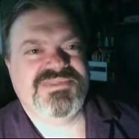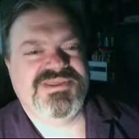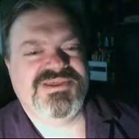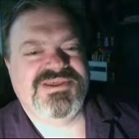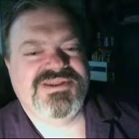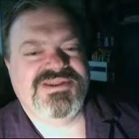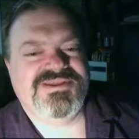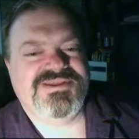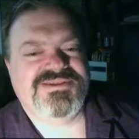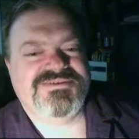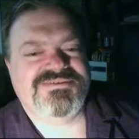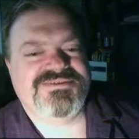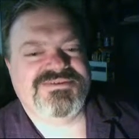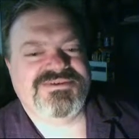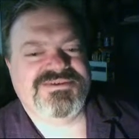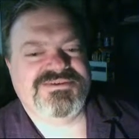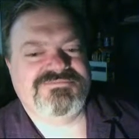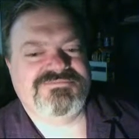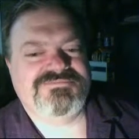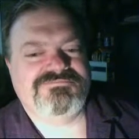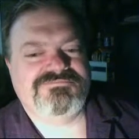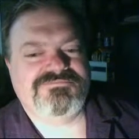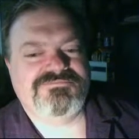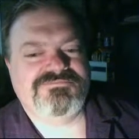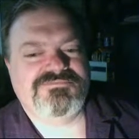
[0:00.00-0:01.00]
And I said,
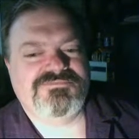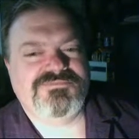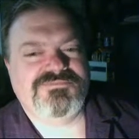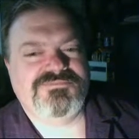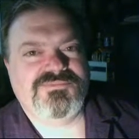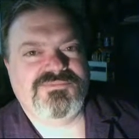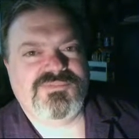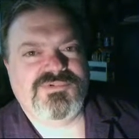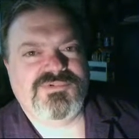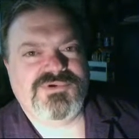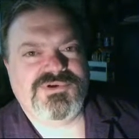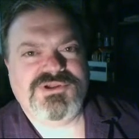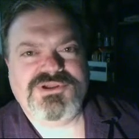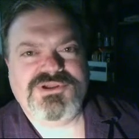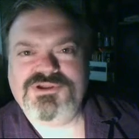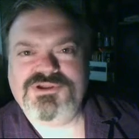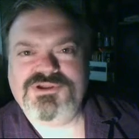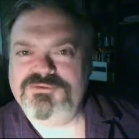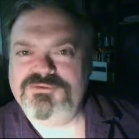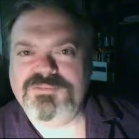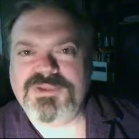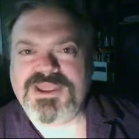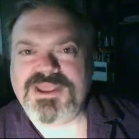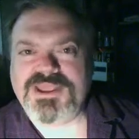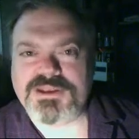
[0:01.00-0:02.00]
what do
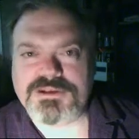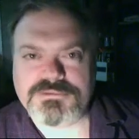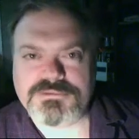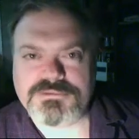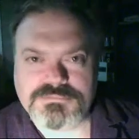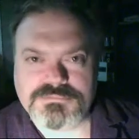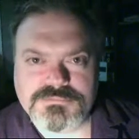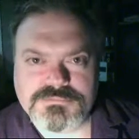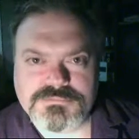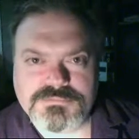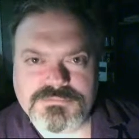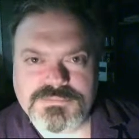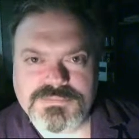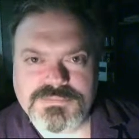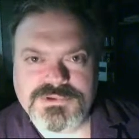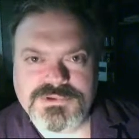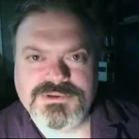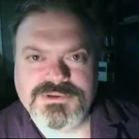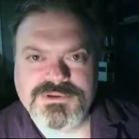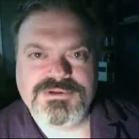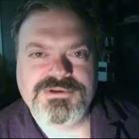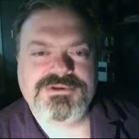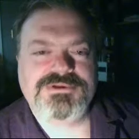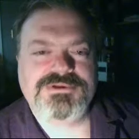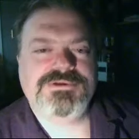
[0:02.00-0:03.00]
you mean?
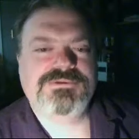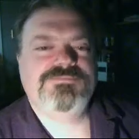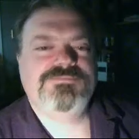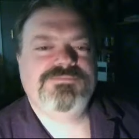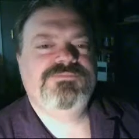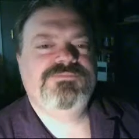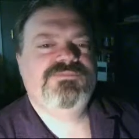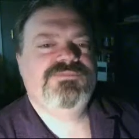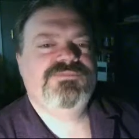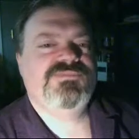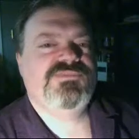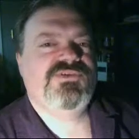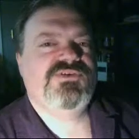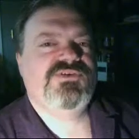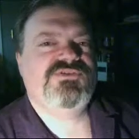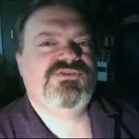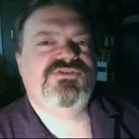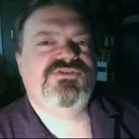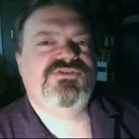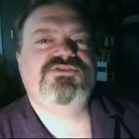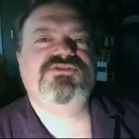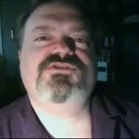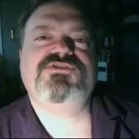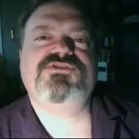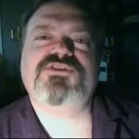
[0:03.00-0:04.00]
And
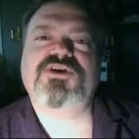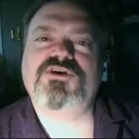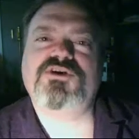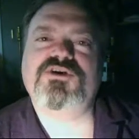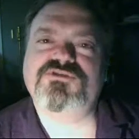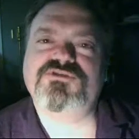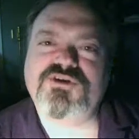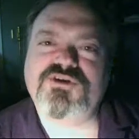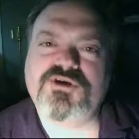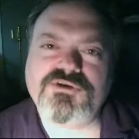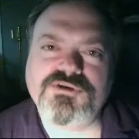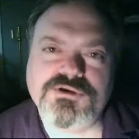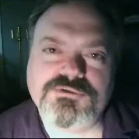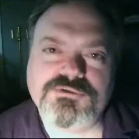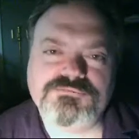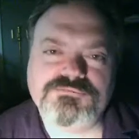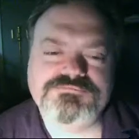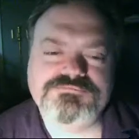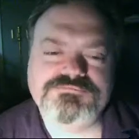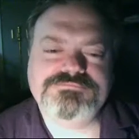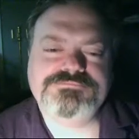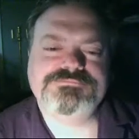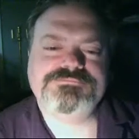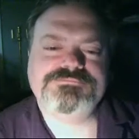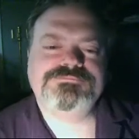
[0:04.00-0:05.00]
she says, I'll show you.
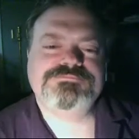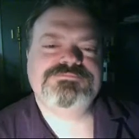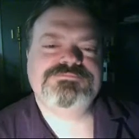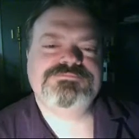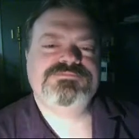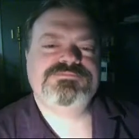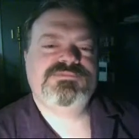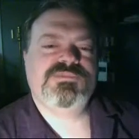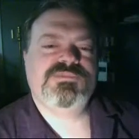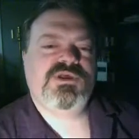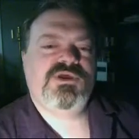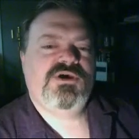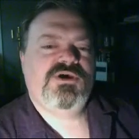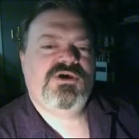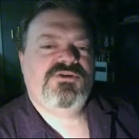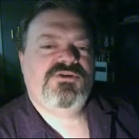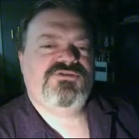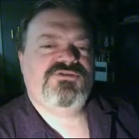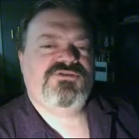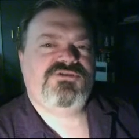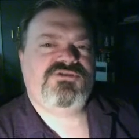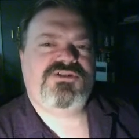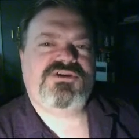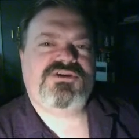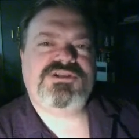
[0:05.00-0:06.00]

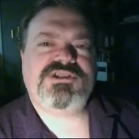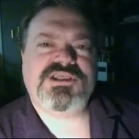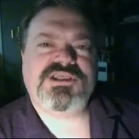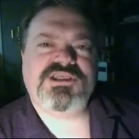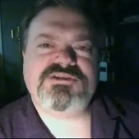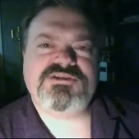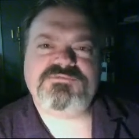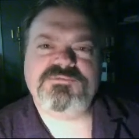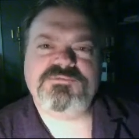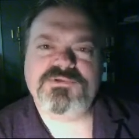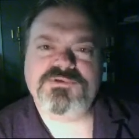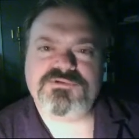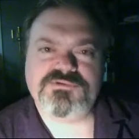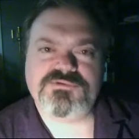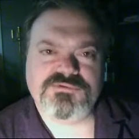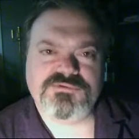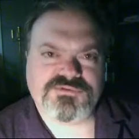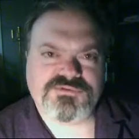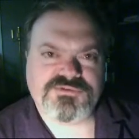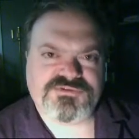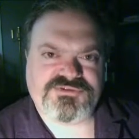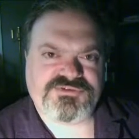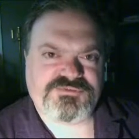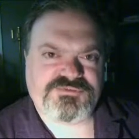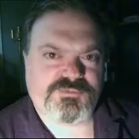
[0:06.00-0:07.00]
So she leads me through
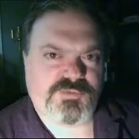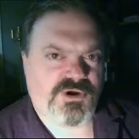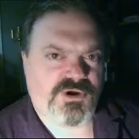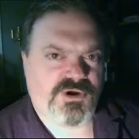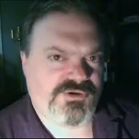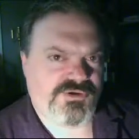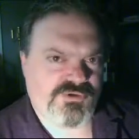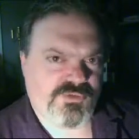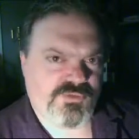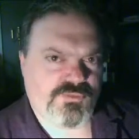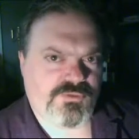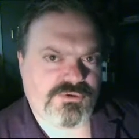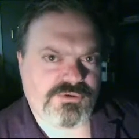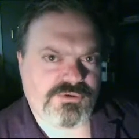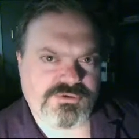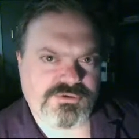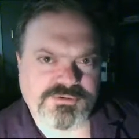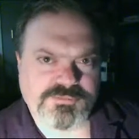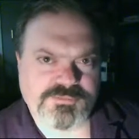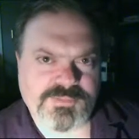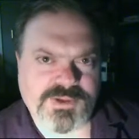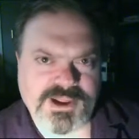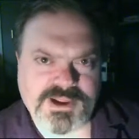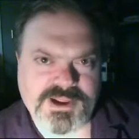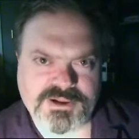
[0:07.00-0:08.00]
this small door in
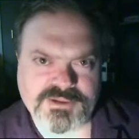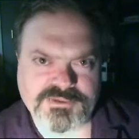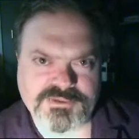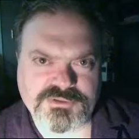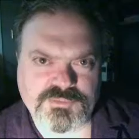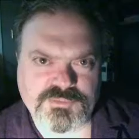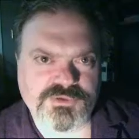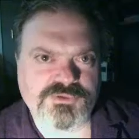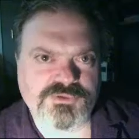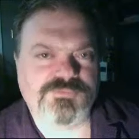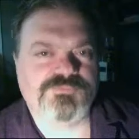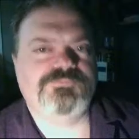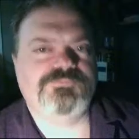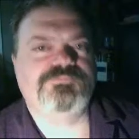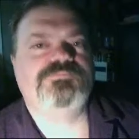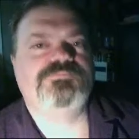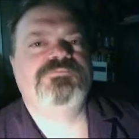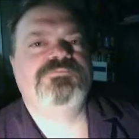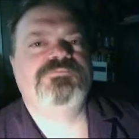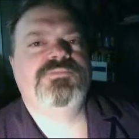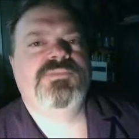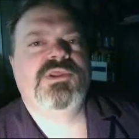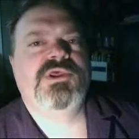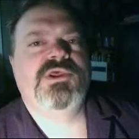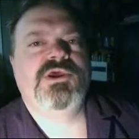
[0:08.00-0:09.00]
the back of the room.
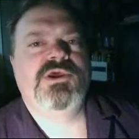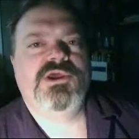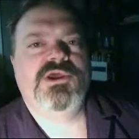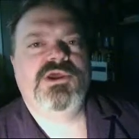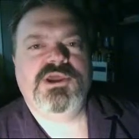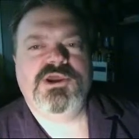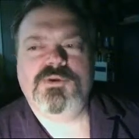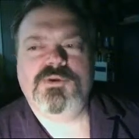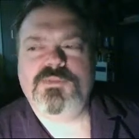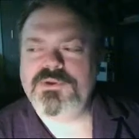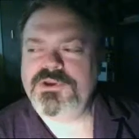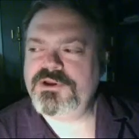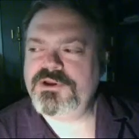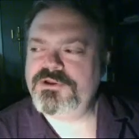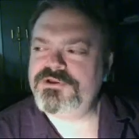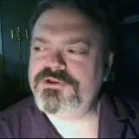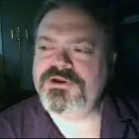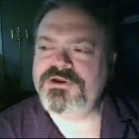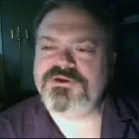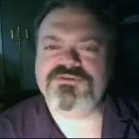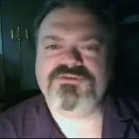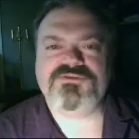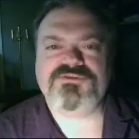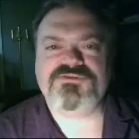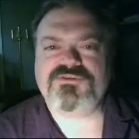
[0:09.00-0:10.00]
And we go
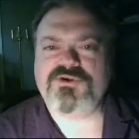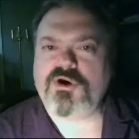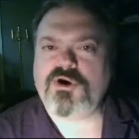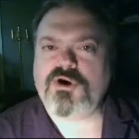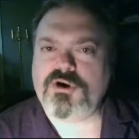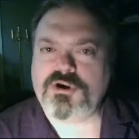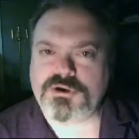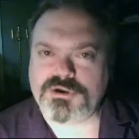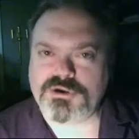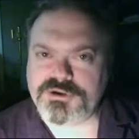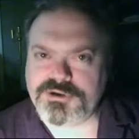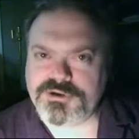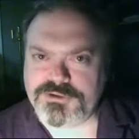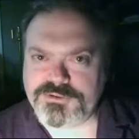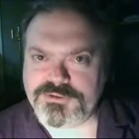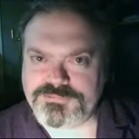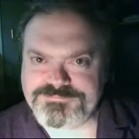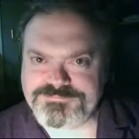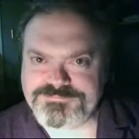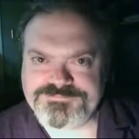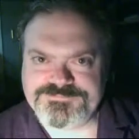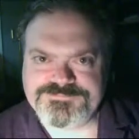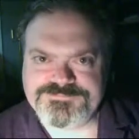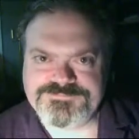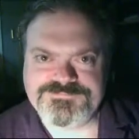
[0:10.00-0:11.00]
down this corridor.
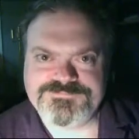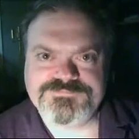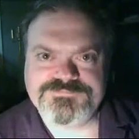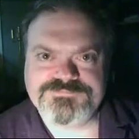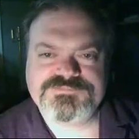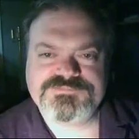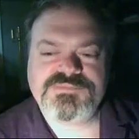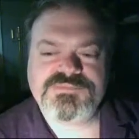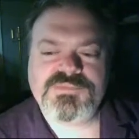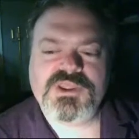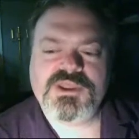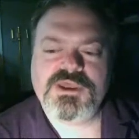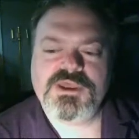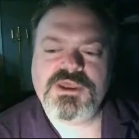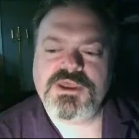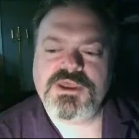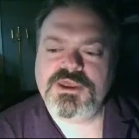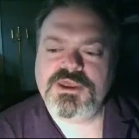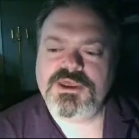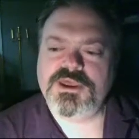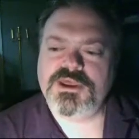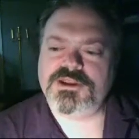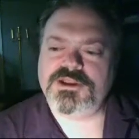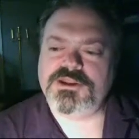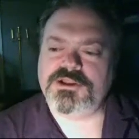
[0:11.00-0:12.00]

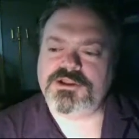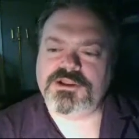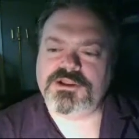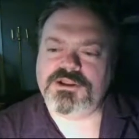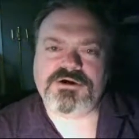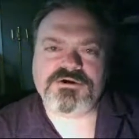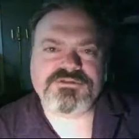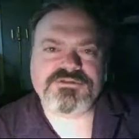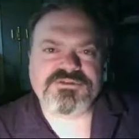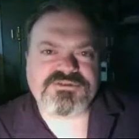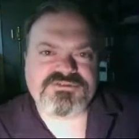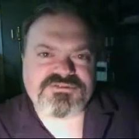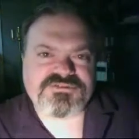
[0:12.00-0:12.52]
And along the